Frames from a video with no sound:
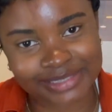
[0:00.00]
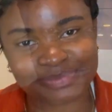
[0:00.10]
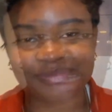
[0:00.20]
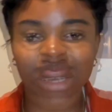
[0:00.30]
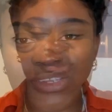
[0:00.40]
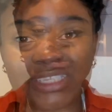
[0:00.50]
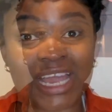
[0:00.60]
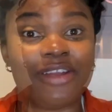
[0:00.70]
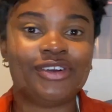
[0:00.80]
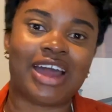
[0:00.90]
That
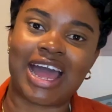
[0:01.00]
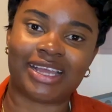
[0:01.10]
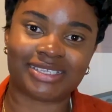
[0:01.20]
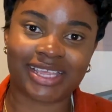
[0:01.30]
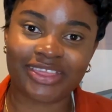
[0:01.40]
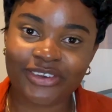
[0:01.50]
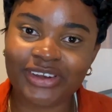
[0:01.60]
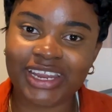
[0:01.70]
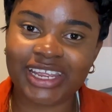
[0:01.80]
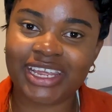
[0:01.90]
Ontario has
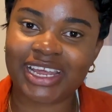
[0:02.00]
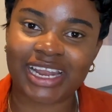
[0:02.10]
three